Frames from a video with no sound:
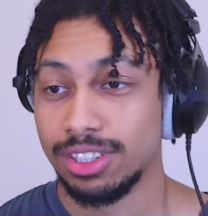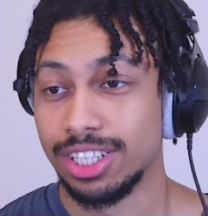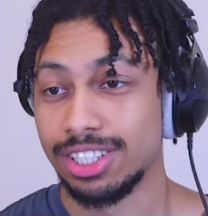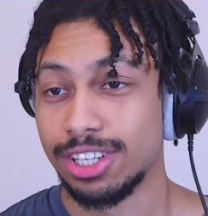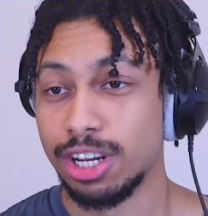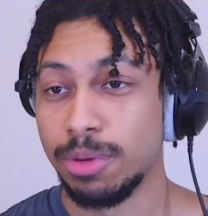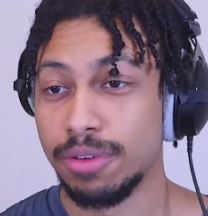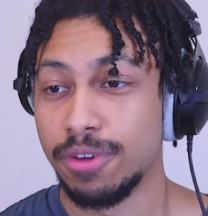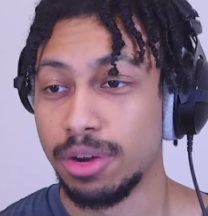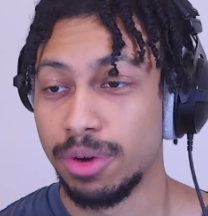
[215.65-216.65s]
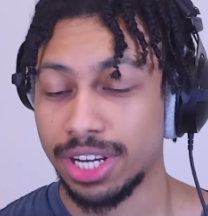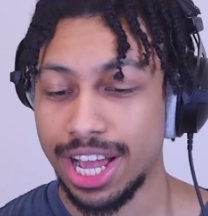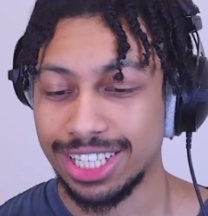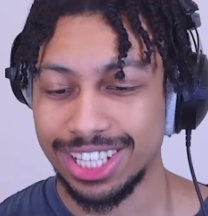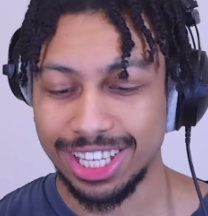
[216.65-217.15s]
This is going to be a fun one,
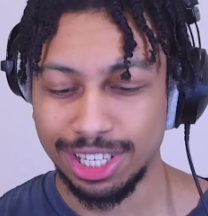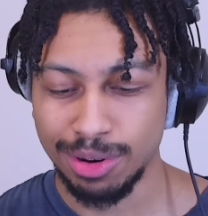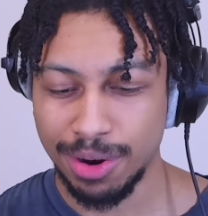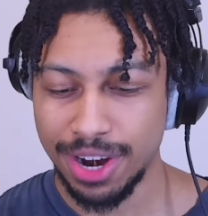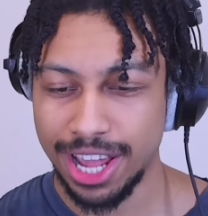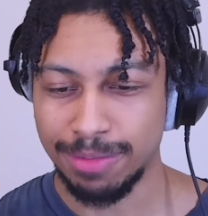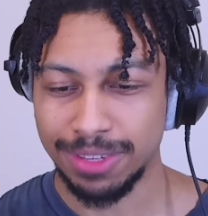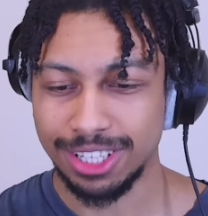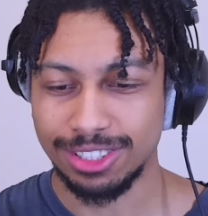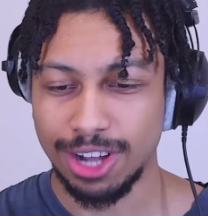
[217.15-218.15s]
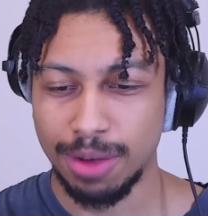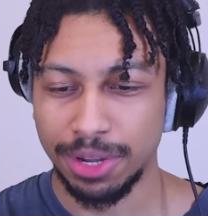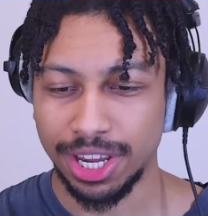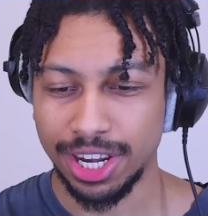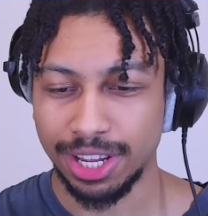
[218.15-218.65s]
guys. The Hero Knight is
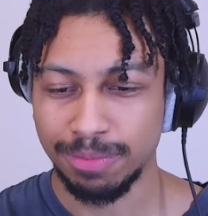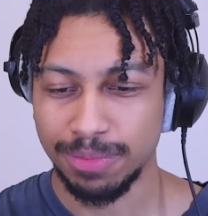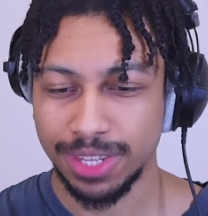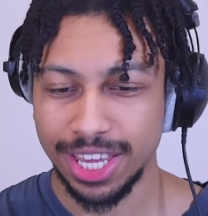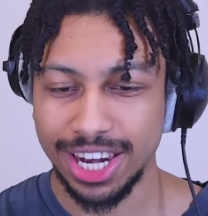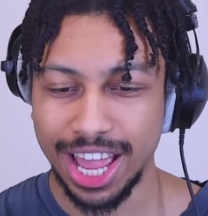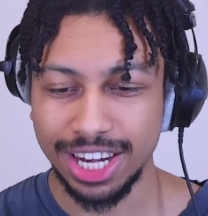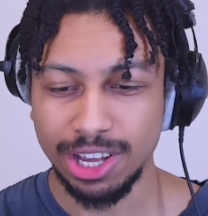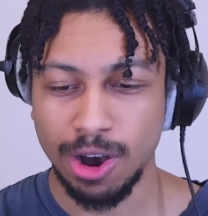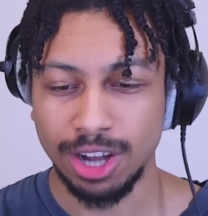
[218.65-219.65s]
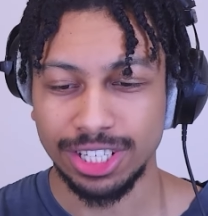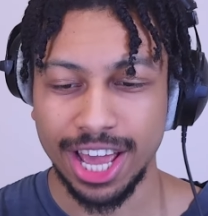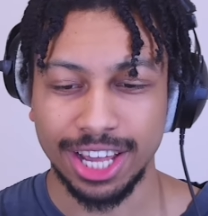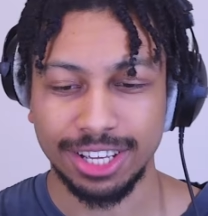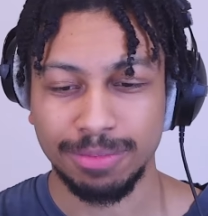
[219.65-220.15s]
dominating. In any hog
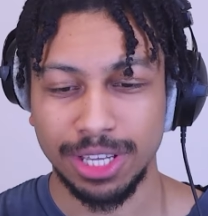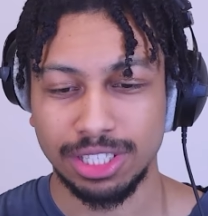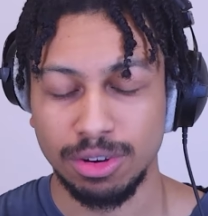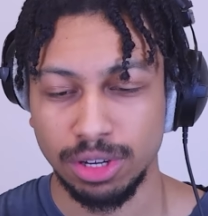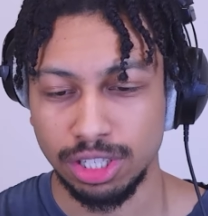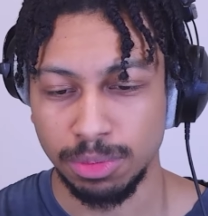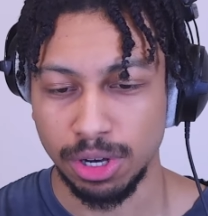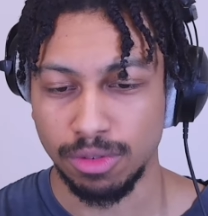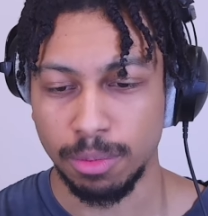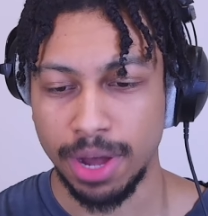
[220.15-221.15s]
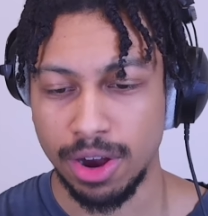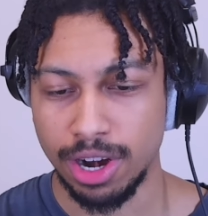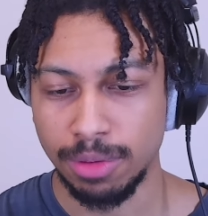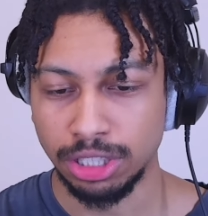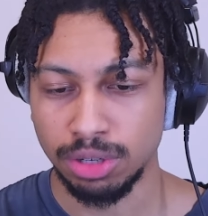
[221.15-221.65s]
deck, it's going to be overpowered.
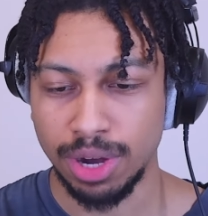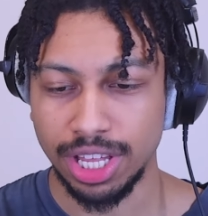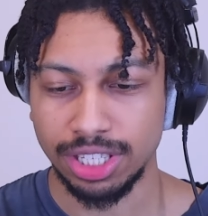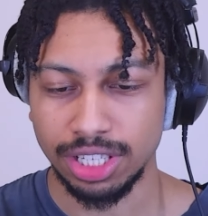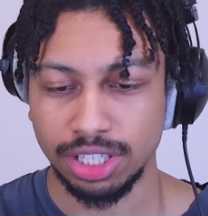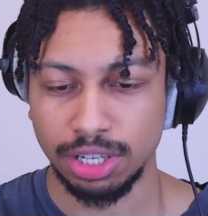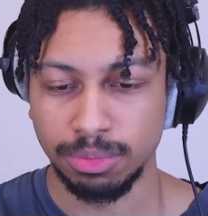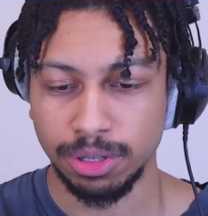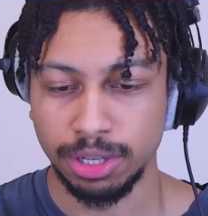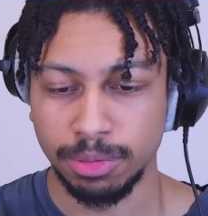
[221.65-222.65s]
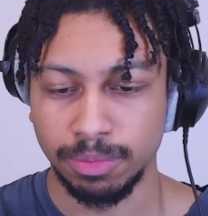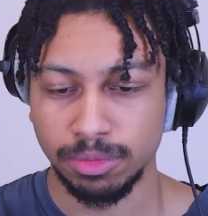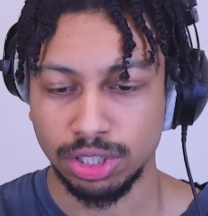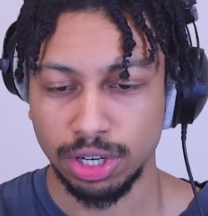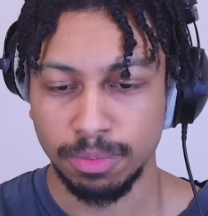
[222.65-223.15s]
I'm not sure why that Tesla didn't pull it,
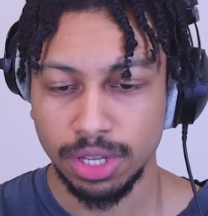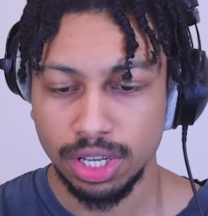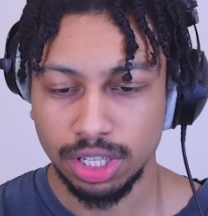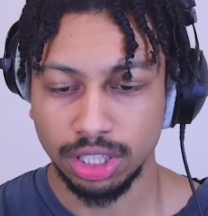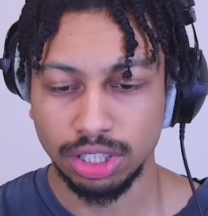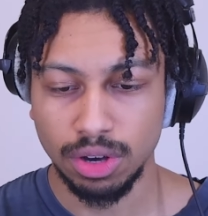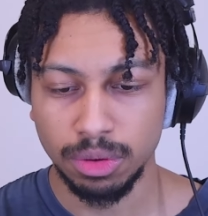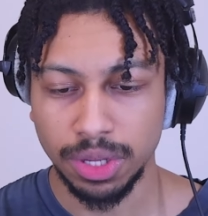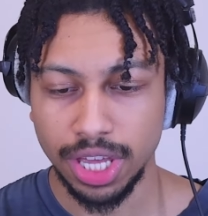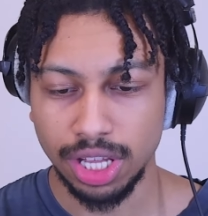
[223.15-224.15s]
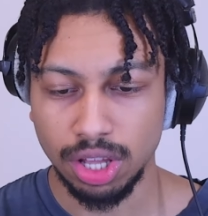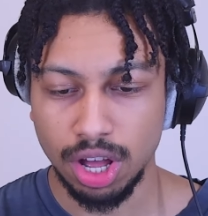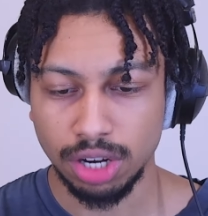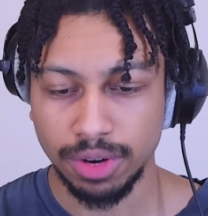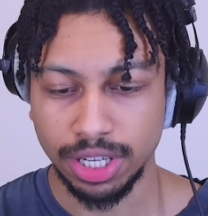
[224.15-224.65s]
but sure. Let's go in with a
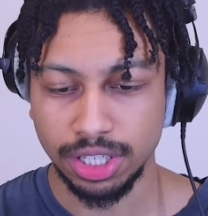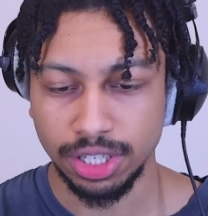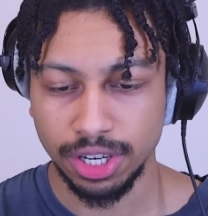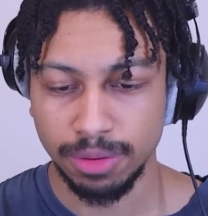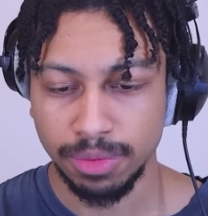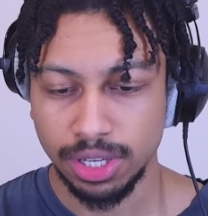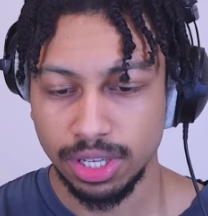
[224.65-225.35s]
log right here.